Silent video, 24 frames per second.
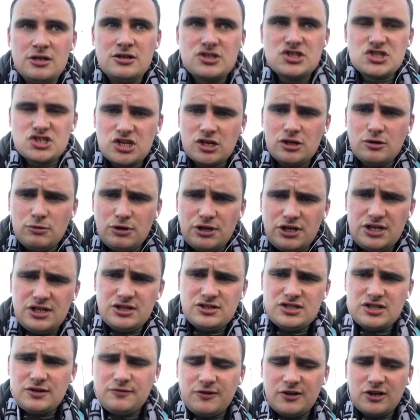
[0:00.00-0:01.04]
two uh,
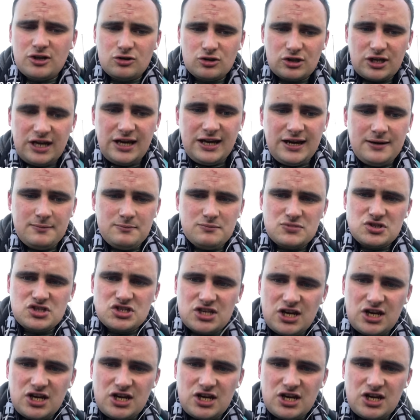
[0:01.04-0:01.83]
difficult games.